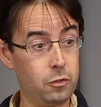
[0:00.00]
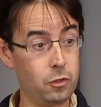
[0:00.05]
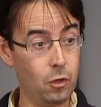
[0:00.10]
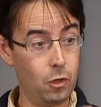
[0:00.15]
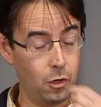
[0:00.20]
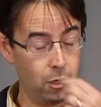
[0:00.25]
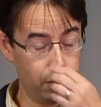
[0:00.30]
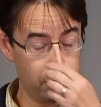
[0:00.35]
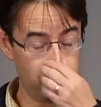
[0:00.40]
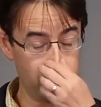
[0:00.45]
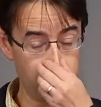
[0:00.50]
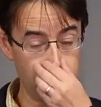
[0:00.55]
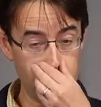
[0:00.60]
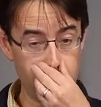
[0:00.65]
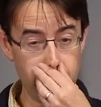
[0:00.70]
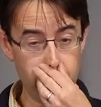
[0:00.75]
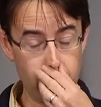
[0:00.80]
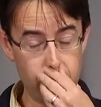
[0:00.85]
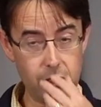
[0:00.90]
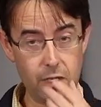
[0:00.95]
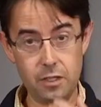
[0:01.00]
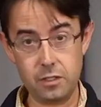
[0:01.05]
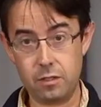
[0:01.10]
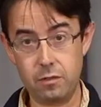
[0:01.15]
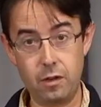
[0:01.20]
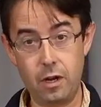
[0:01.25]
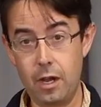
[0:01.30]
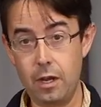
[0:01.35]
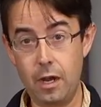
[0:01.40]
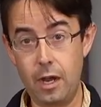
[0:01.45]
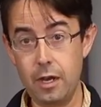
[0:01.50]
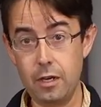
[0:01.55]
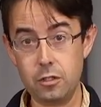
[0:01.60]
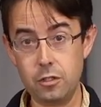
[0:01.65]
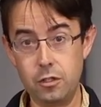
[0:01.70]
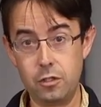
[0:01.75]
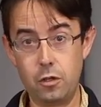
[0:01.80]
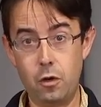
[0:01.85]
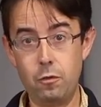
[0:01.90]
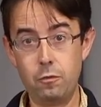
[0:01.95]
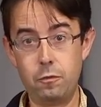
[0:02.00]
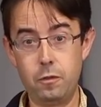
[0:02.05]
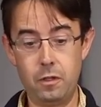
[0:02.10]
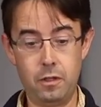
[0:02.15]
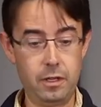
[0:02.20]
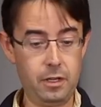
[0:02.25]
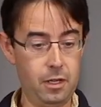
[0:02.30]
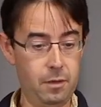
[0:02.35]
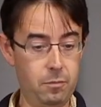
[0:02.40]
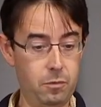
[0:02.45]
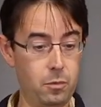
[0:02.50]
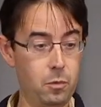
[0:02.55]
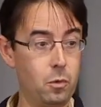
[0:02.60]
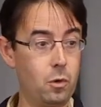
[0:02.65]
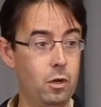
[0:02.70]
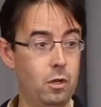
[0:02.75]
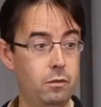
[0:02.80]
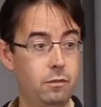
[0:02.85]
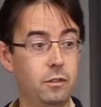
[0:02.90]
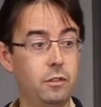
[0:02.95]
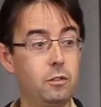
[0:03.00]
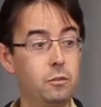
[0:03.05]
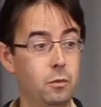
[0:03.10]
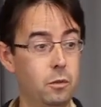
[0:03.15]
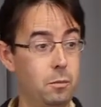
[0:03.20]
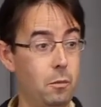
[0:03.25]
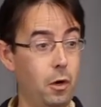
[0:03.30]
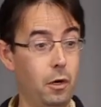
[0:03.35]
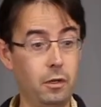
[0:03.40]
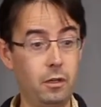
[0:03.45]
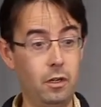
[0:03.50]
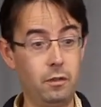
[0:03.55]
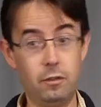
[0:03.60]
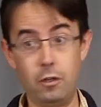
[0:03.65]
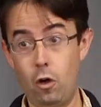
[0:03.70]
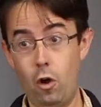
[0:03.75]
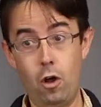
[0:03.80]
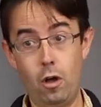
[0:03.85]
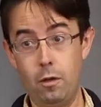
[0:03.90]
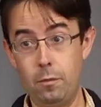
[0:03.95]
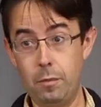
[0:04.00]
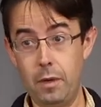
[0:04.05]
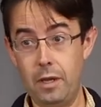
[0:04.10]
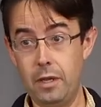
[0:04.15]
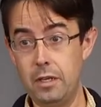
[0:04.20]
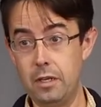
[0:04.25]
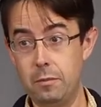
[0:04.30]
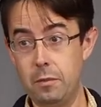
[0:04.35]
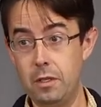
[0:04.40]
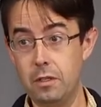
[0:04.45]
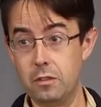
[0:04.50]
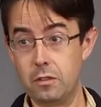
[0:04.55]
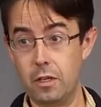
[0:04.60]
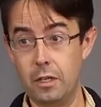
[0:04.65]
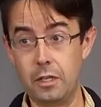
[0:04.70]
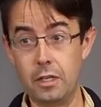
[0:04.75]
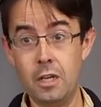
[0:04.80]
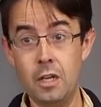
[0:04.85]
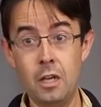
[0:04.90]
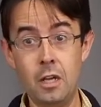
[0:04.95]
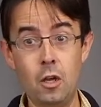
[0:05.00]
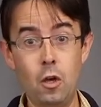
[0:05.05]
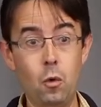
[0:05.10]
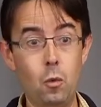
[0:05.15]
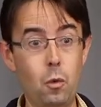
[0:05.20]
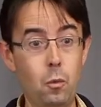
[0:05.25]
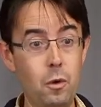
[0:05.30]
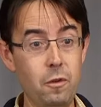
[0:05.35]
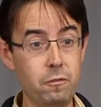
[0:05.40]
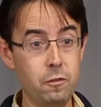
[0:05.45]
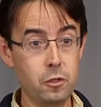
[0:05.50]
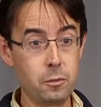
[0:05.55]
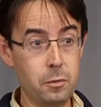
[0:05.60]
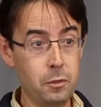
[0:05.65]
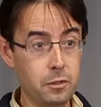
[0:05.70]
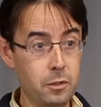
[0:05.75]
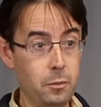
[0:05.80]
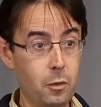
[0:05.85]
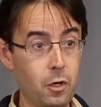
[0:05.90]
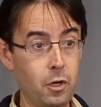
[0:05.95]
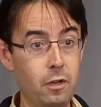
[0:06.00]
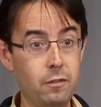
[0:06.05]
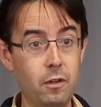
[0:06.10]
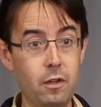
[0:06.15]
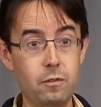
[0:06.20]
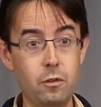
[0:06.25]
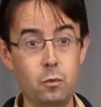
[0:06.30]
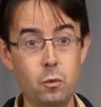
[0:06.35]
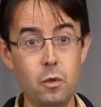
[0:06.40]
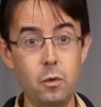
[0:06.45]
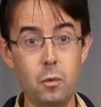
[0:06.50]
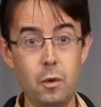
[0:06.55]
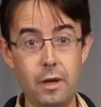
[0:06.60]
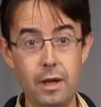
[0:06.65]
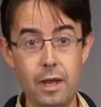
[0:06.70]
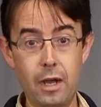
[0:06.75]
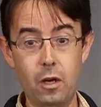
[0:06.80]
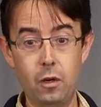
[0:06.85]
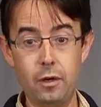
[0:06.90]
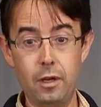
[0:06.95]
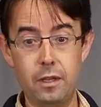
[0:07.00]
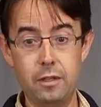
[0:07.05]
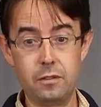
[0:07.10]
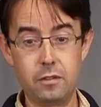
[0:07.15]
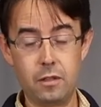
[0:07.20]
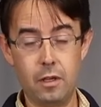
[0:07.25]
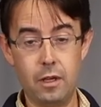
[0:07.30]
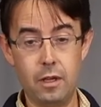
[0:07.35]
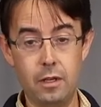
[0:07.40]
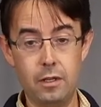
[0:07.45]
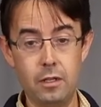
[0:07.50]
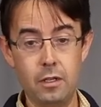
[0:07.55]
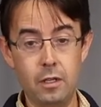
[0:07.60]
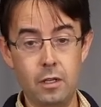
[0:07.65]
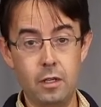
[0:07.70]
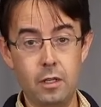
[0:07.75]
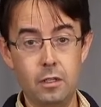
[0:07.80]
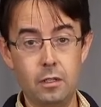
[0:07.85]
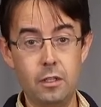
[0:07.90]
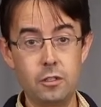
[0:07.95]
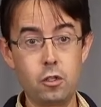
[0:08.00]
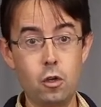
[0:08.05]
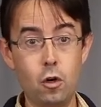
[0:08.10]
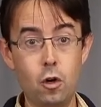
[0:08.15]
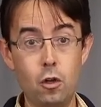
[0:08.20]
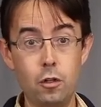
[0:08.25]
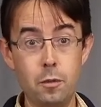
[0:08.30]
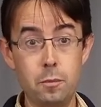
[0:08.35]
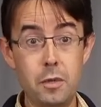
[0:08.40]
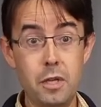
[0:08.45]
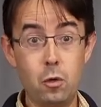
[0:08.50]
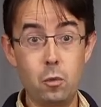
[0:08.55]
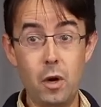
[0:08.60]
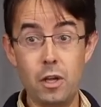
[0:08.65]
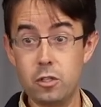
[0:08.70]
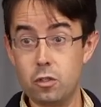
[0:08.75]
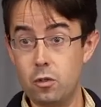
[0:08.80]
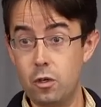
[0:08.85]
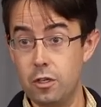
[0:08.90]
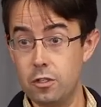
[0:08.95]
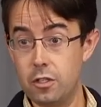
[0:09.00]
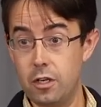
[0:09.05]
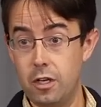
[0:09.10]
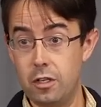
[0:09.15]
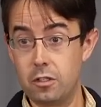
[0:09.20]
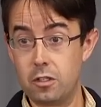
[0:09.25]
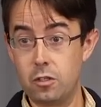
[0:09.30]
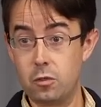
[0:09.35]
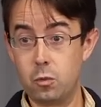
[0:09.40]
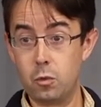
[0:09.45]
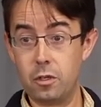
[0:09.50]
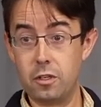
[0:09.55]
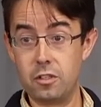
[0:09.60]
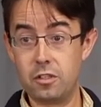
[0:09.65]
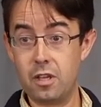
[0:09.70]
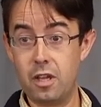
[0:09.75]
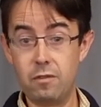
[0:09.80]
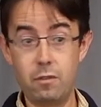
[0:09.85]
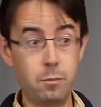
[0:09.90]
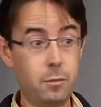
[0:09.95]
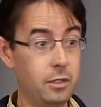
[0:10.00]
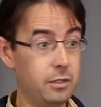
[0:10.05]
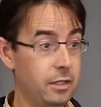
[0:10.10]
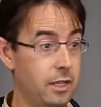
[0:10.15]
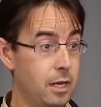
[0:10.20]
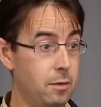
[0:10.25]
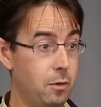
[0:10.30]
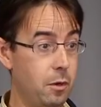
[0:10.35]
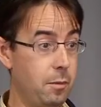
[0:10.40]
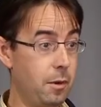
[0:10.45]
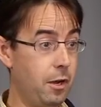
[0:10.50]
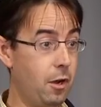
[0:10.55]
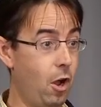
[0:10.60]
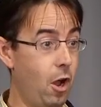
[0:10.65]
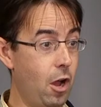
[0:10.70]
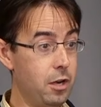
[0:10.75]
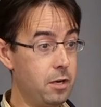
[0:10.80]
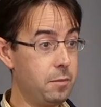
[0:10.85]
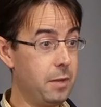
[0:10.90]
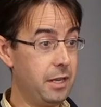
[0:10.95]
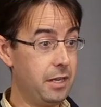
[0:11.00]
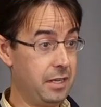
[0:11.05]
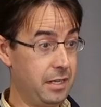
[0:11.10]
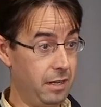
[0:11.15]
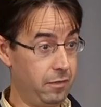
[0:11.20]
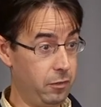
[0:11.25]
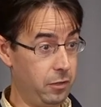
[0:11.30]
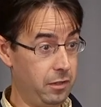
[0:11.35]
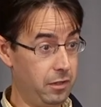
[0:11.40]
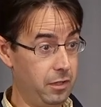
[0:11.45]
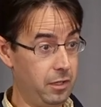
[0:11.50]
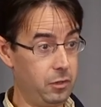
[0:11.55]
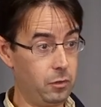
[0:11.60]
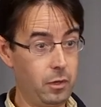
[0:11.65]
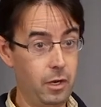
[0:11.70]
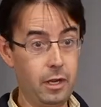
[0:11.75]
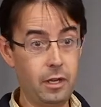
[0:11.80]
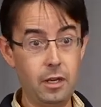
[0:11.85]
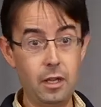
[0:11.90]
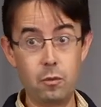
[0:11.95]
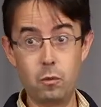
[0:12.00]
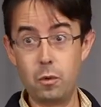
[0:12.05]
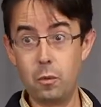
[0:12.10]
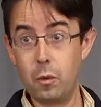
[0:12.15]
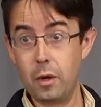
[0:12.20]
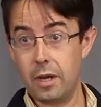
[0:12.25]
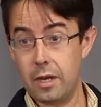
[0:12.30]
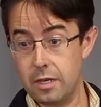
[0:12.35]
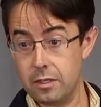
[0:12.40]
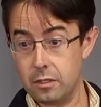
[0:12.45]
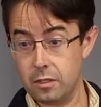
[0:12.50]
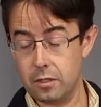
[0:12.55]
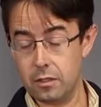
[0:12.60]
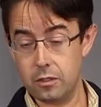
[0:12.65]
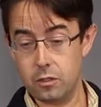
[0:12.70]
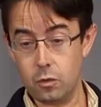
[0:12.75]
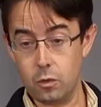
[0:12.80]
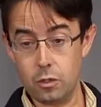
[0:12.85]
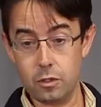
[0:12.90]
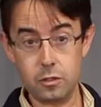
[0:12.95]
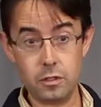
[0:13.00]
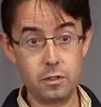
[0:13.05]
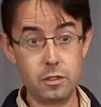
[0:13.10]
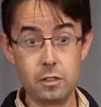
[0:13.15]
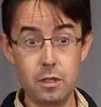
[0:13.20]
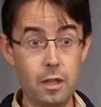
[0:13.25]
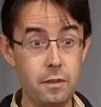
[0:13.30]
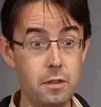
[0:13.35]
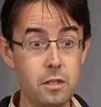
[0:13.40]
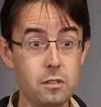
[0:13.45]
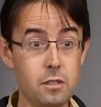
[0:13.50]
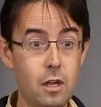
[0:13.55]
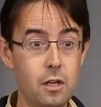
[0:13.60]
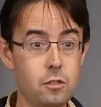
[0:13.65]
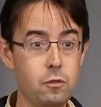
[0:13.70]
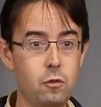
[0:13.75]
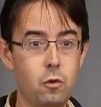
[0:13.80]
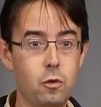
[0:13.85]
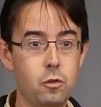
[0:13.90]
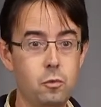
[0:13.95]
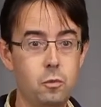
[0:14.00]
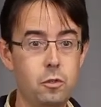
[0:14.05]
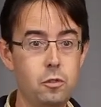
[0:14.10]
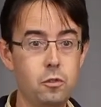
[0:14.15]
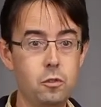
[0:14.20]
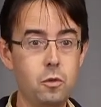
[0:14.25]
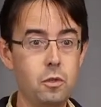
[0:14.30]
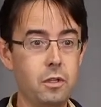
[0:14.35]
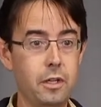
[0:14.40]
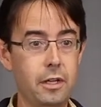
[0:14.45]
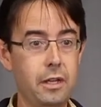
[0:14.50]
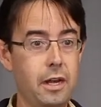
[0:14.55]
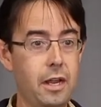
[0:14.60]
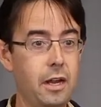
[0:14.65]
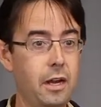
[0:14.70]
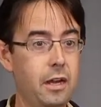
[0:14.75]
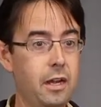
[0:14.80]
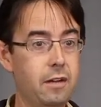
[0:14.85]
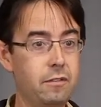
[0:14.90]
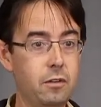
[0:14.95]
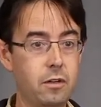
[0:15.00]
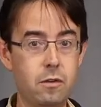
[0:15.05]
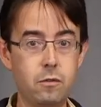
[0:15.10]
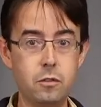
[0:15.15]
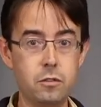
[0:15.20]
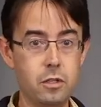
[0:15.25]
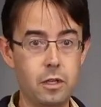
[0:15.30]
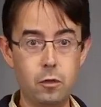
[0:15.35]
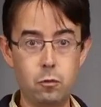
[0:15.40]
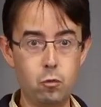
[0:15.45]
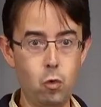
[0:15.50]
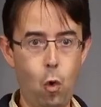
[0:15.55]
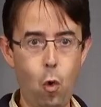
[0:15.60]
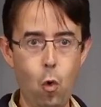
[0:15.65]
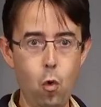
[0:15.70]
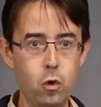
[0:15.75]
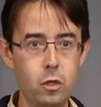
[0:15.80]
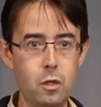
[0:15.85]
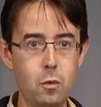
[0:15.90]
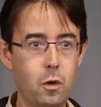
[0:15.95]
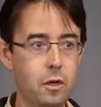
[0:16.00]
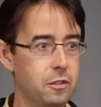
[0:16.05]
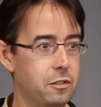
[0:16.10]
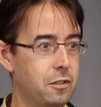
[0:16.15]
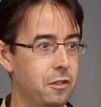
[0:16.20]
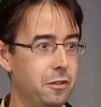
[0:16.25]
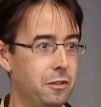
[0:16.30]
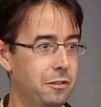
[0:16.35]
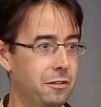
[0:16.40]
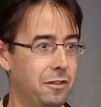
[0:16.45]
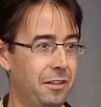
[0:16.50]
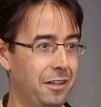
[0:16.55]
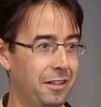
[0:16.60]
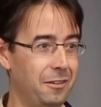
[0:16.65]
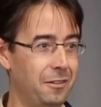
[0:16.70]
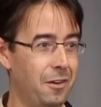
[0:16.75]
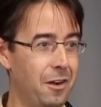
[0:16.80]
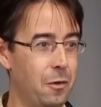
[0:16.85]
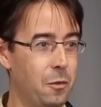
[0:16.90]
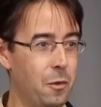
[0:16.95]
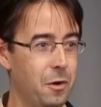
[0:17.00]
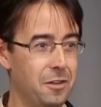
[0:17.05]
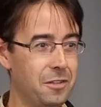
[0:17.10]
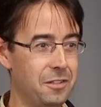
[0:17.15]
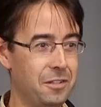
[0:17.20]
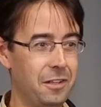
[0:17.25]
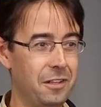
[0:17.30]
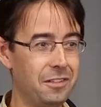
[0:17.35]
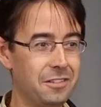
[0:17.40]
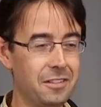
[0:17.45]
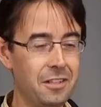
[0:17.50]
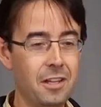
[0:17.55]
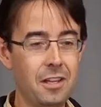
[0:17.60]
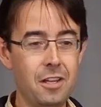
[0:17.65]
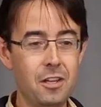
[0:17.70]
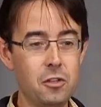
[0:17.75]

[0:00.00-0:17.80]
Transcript: So just to give you a taste of it, I, I, actually don't feel like I'm through all this with Markov at all by any means. Like when we first built the Markov oven, we went out and said let's go to all the big restaurant chains because we're going to save them on labor by automating everything, right? And we went into the doors, and these, and these guys, of course, when you're doing like an AI oven, everyone's like, totally want to see this thing, right? What is this?